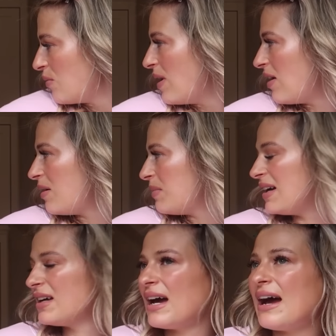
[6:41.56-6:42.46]
where I'm
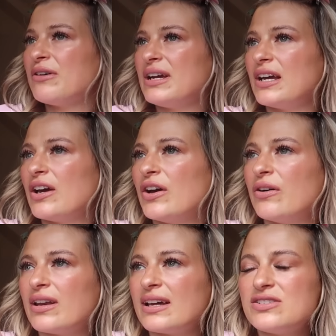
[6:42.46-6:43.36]
like carrying
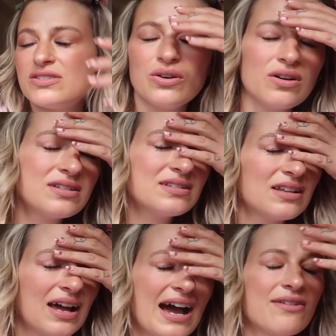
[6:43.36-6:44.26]
her and I just
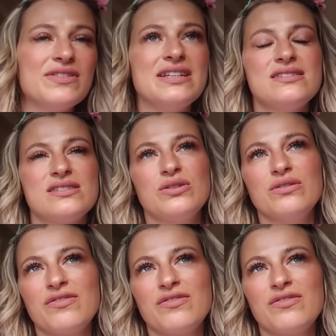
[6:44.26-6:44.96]
have these sort of